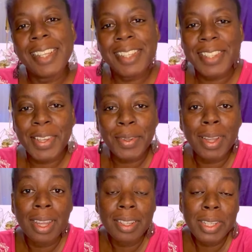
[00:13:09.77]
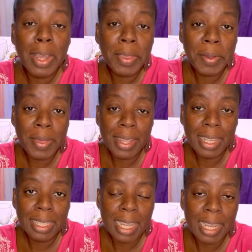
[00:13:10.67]
So another
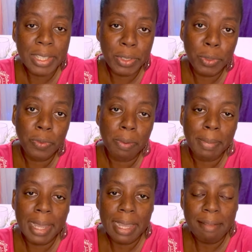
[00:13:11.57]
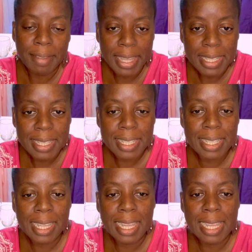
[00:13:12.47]
thing I do for my
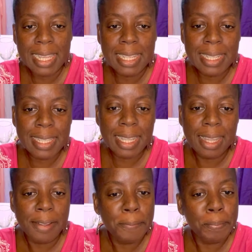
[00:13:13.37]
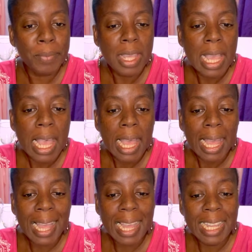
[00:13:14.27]
events is I
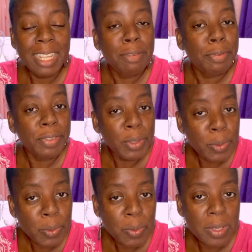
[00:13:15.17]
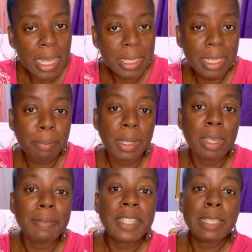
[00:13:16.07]
infuse a little bit
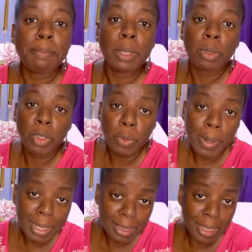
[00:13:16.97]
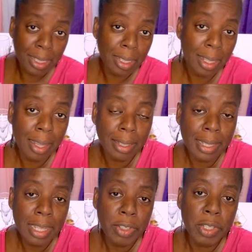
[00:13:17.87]
of spirituality. And
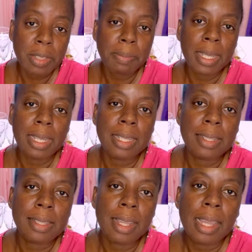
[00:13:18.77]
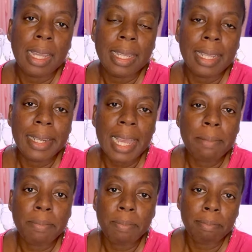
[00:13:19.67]
that just means that
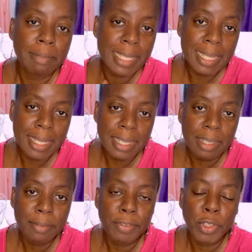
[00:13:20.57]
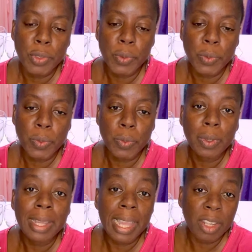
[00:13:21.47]
I'm sensitive to
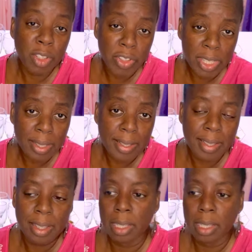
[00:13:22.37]
energies.